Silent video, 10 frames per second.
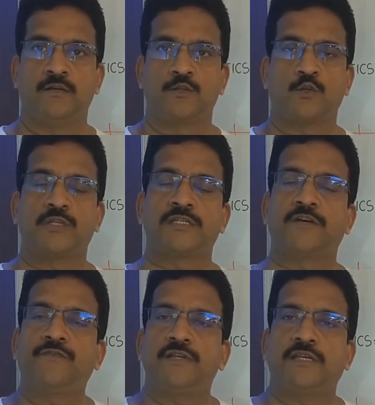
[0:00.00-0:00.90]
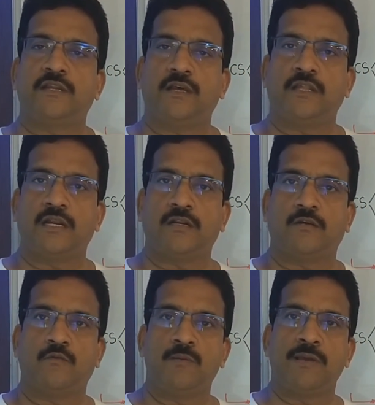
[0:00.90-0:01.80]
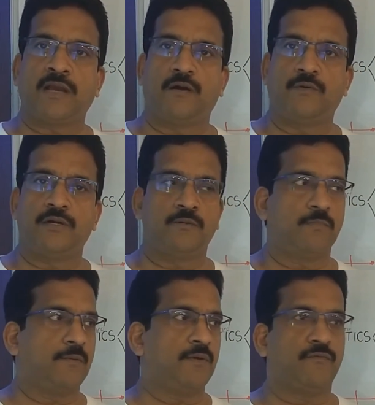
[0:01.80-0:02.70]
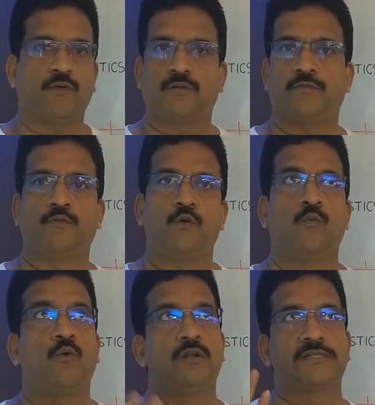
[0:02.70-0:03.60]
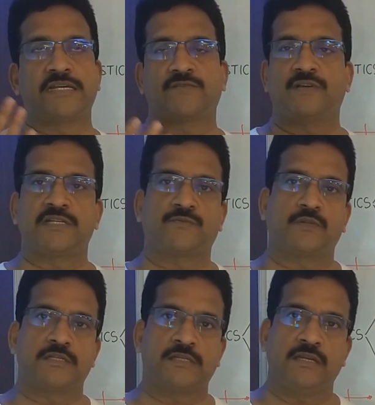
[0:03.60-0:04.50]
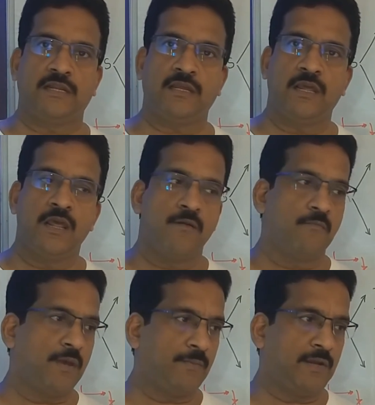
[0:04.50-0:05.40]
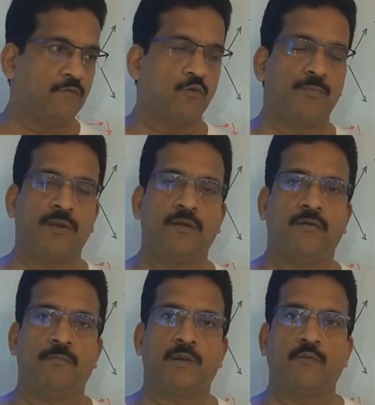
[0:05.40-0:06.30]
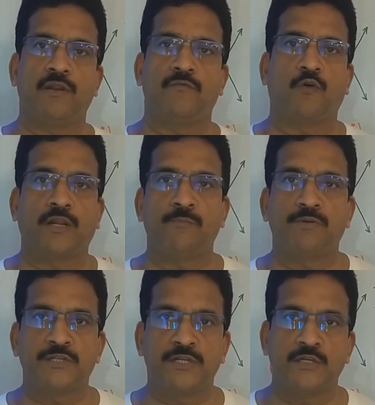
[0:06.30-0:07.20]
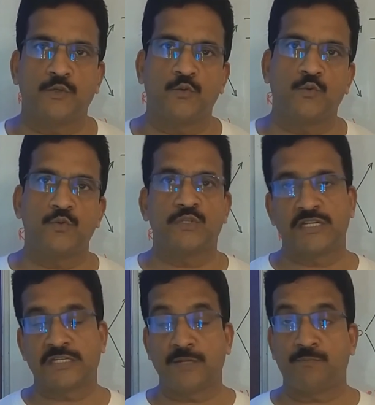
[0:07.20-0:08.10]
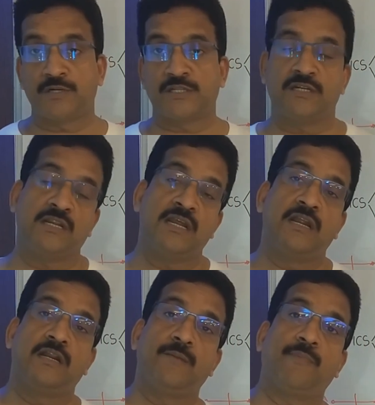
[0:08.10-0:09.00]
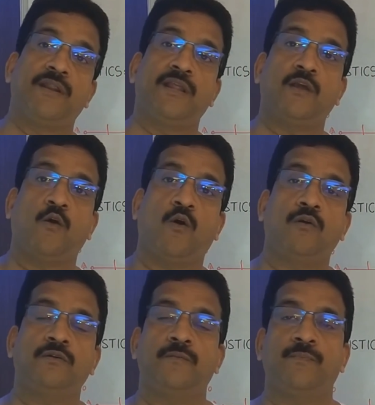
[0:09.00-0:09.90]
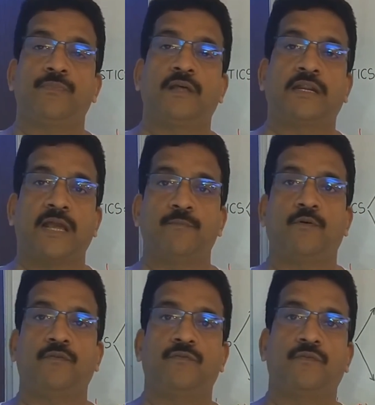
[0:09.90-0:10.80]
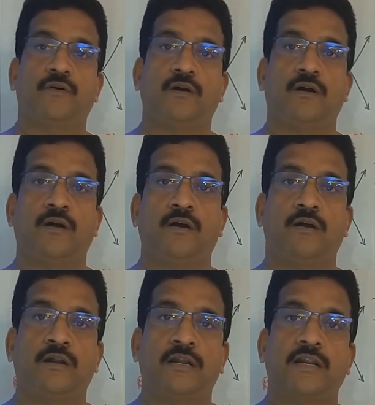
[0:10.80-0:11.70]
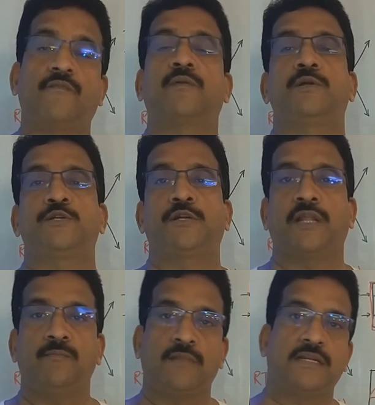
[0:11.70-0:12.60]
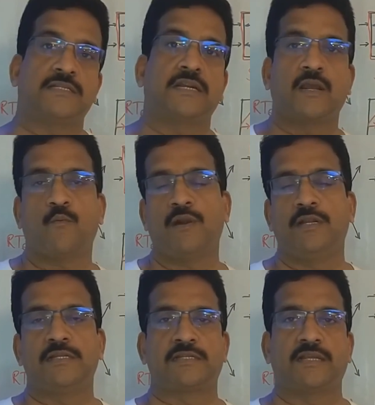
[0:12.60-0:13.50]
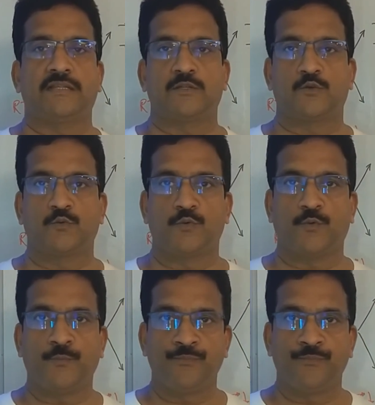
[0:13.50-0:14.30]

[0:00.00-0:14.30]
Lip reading: So the surface area that will be covered maybe for the four walls as well as for the ceiling, maybe it would be between 40% to 60% depending on the type of reverberation time that is required inside the studio.